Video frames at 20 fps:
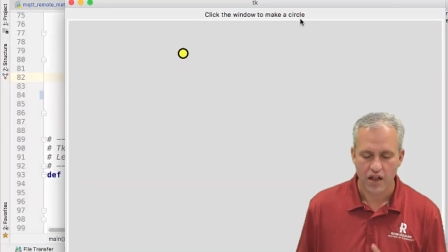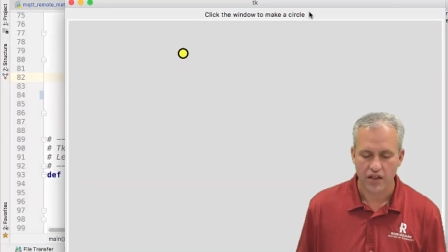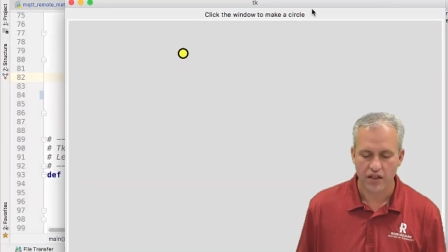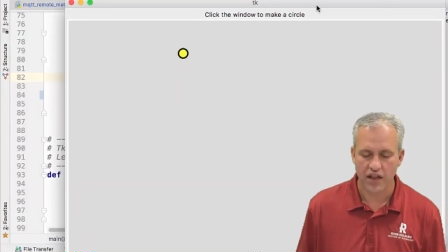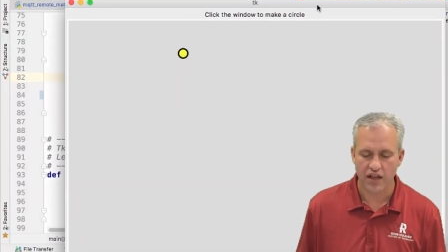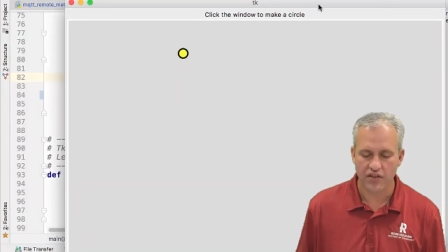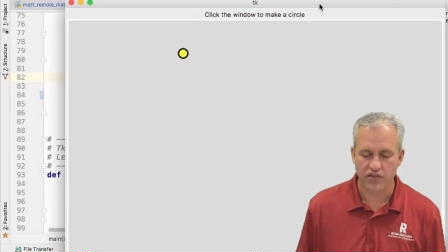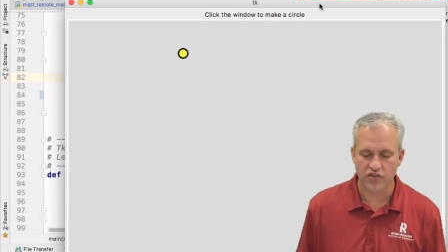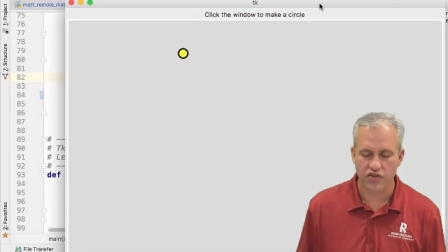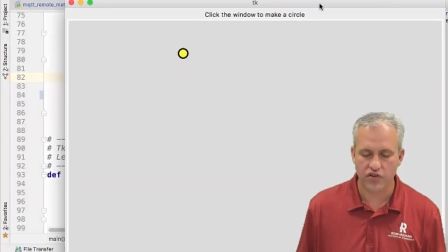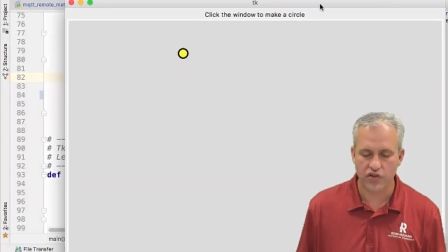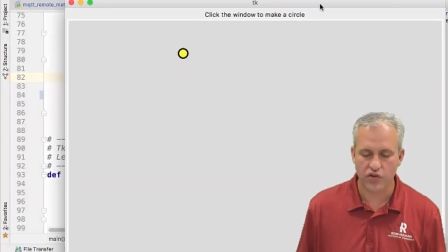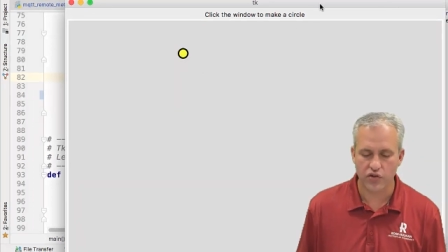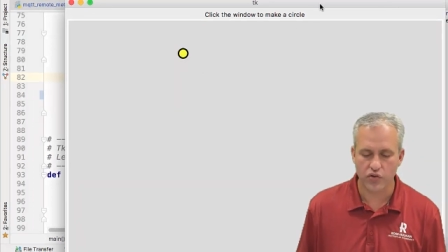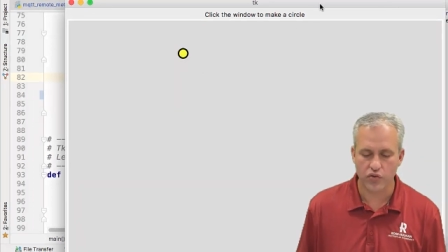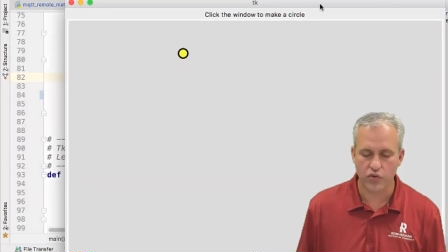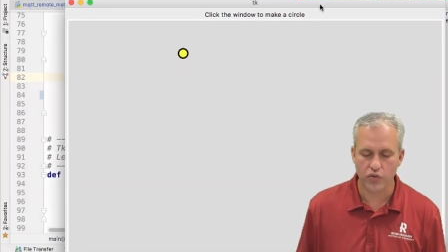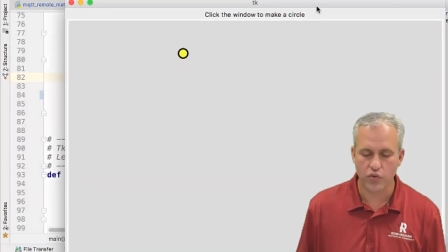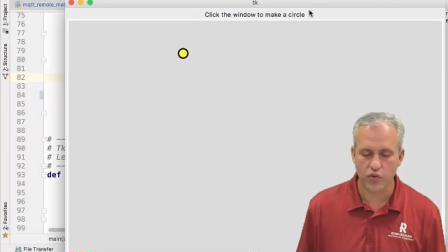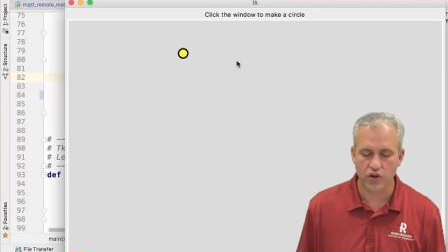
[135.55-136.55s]
lets
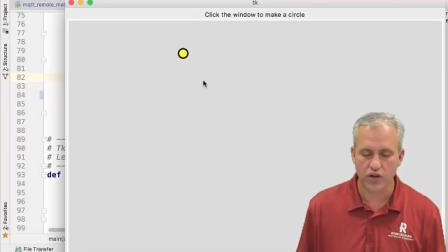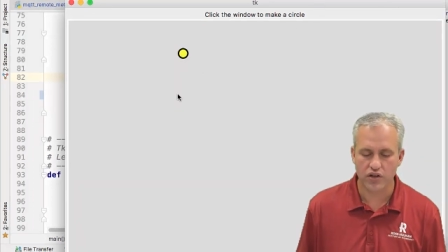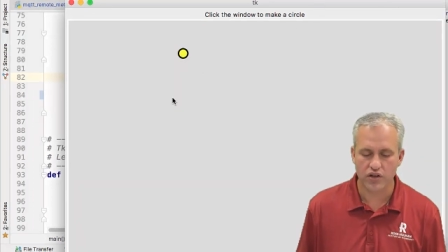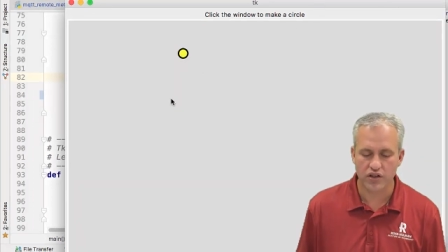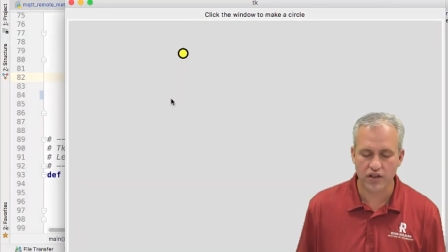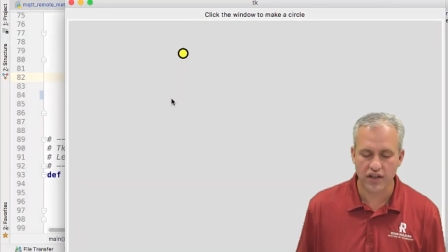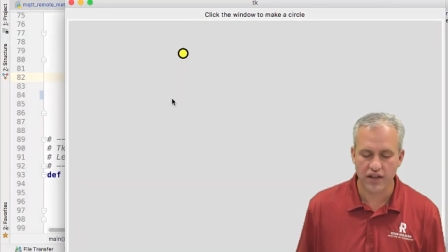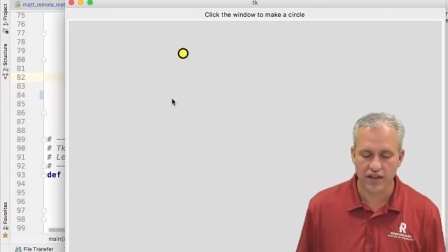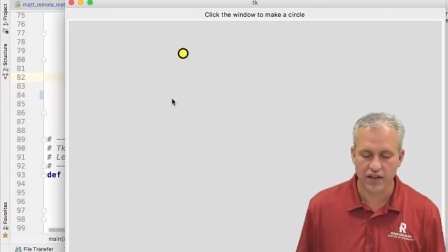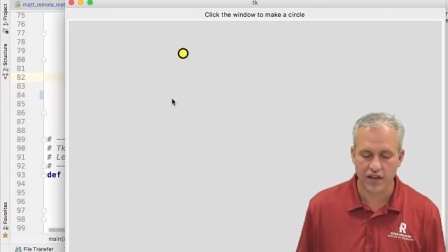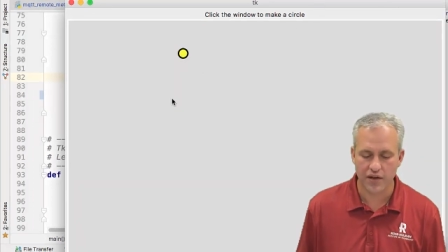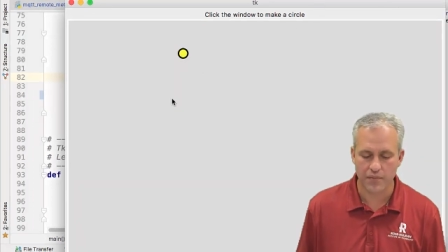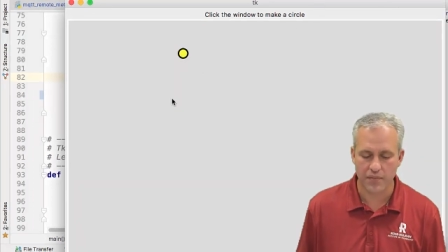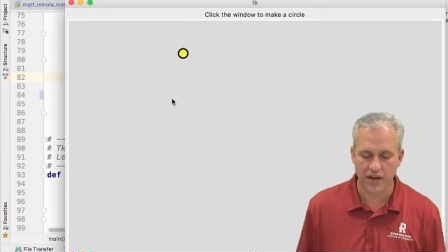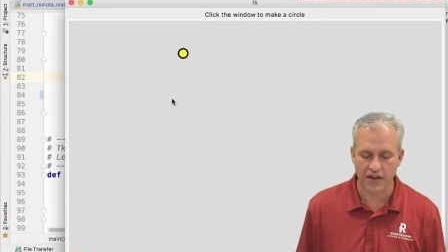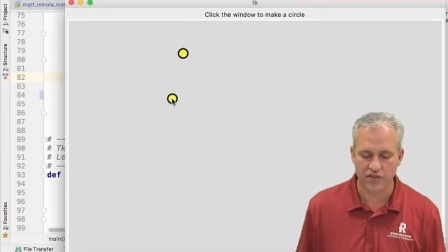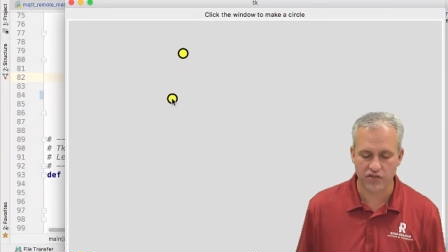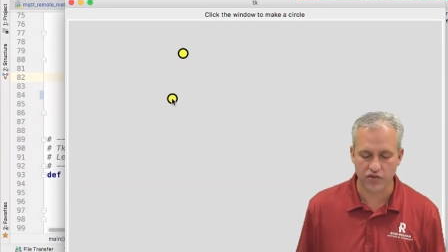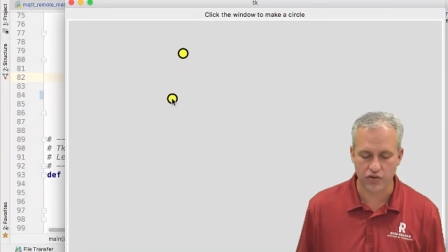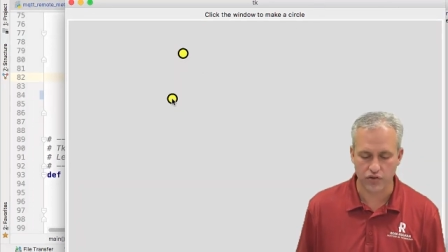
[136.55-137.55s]
you click and
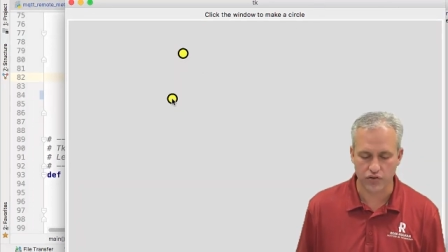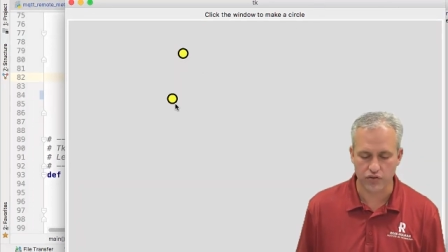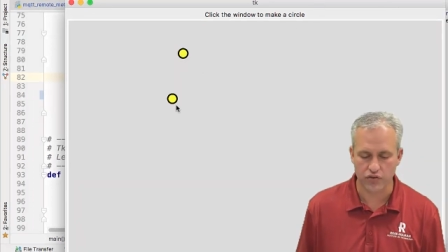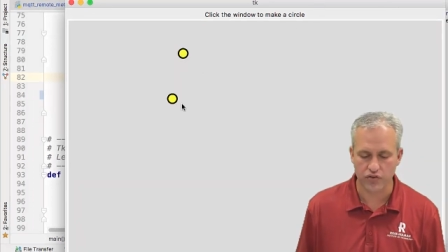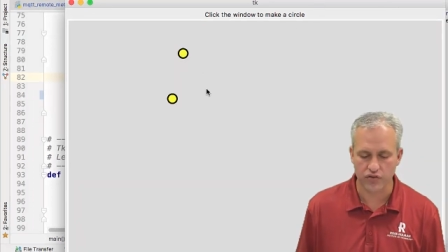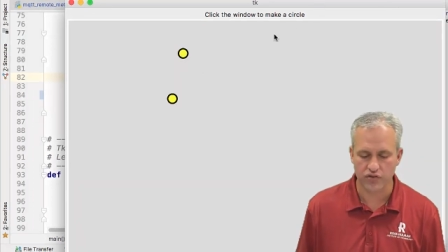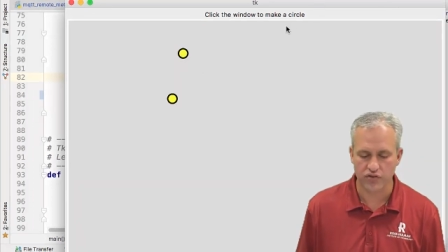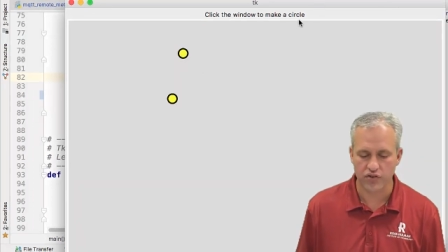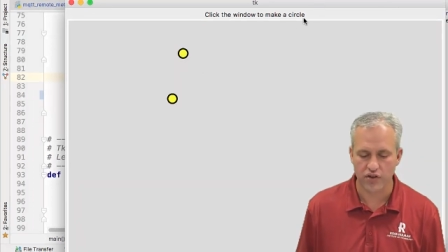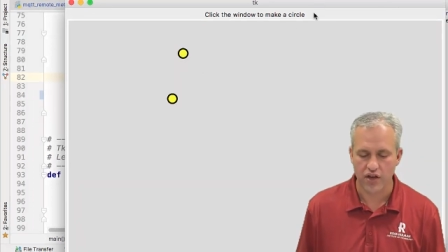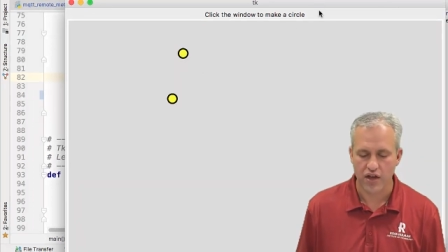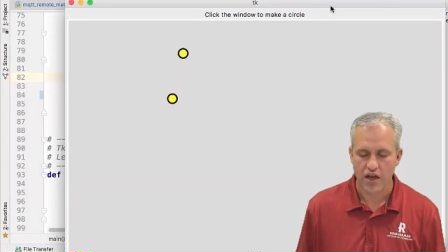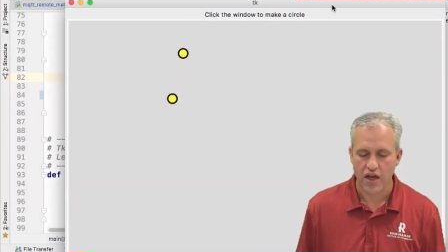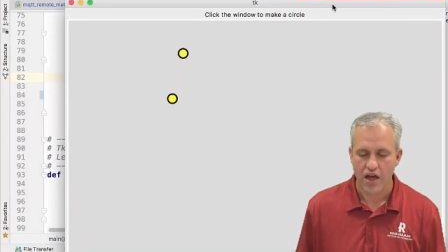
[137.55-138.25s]
make circles.